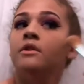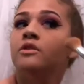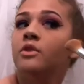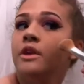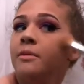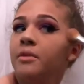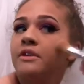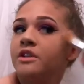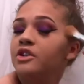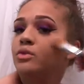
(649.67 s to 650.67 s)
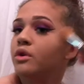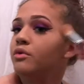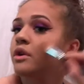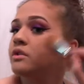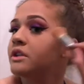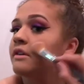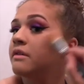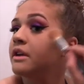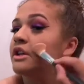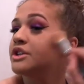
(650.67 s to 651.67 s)
So any place that you want real
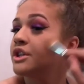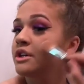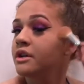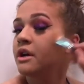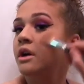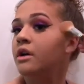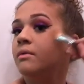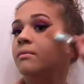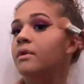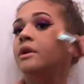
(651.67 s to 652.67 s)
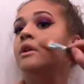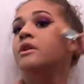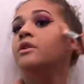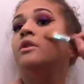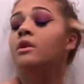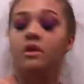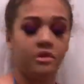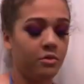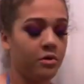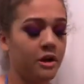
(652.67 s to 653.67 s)
definition, you can
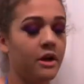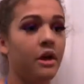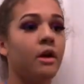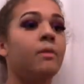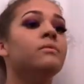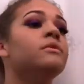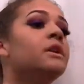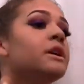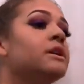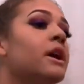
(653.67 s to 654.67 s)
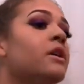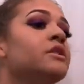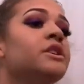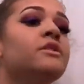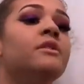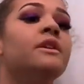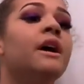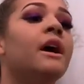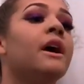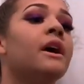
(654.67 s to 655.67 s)
also put it like down onto your
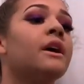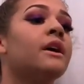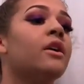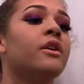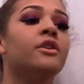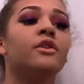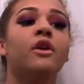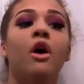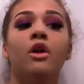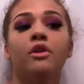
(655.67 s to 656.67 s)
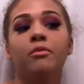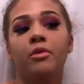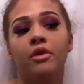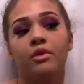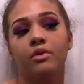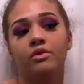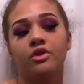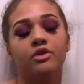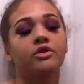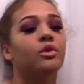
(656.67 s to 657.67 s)
neck and on your collarbones,
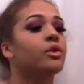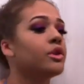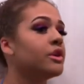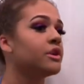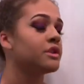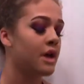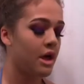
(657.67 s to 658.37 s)
your shoulders.